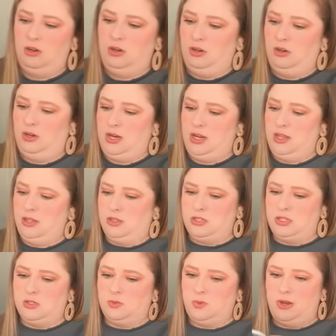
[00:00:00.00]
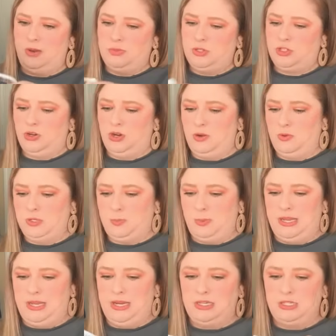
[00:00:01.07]
All right, this is one I'm sure I was
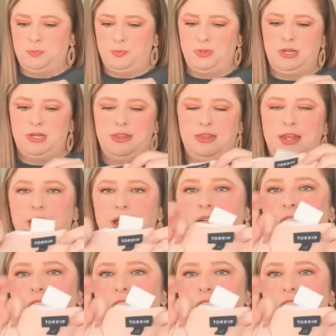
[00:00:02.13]
planning to put in that